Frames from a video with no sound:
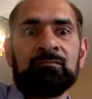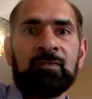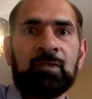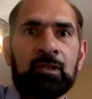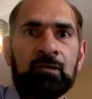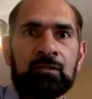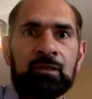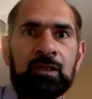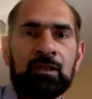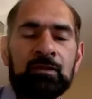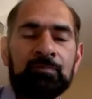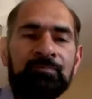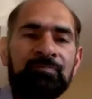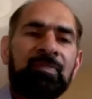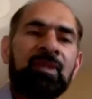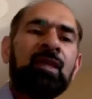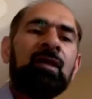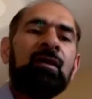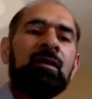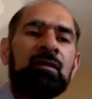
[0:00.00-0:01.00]
Okay,
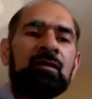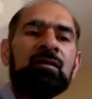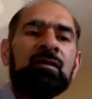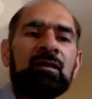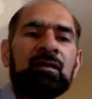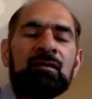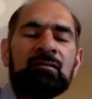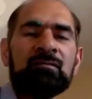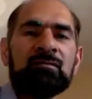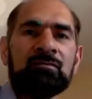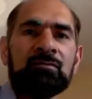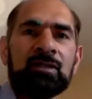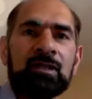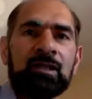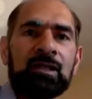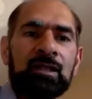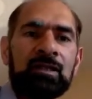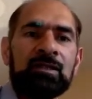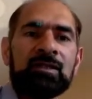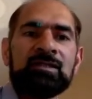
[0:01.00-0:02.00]
Yeah, I could have written
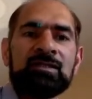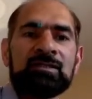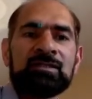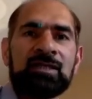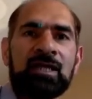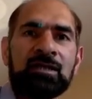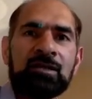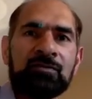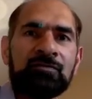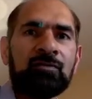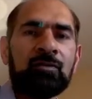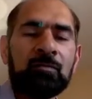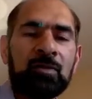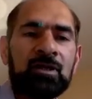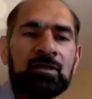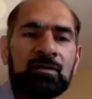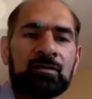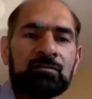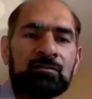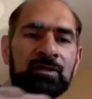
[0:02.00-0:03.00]
it. This is standard form. I
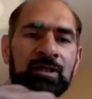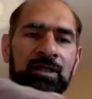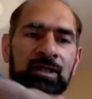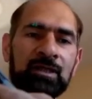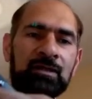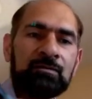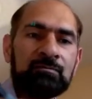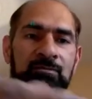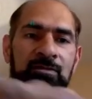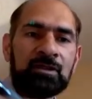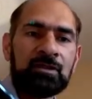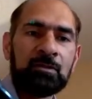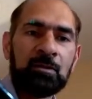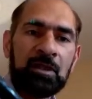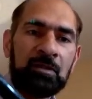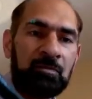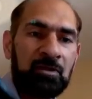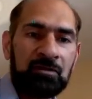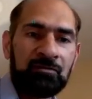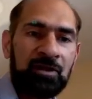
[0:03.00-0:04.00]
could have written it the other way
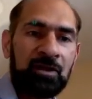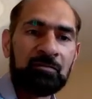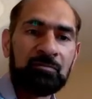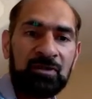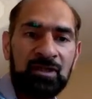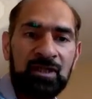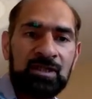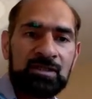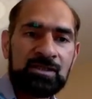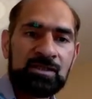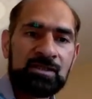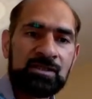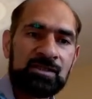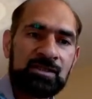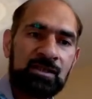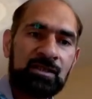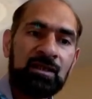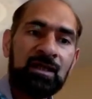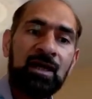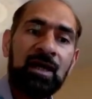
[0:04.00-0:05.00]
around, but let's just see.